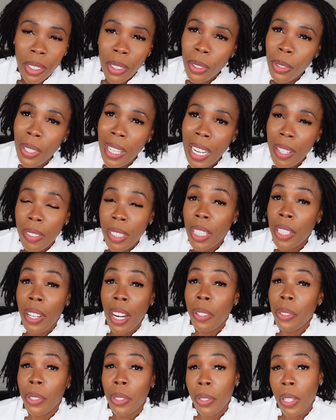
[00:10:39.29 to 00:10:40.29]
You don't have the
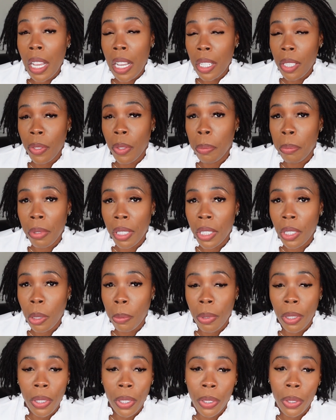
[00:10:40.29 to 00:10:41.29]
grounds to ask for
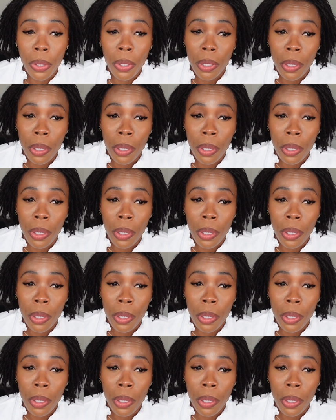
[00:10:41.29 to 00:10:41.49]
prenup because you're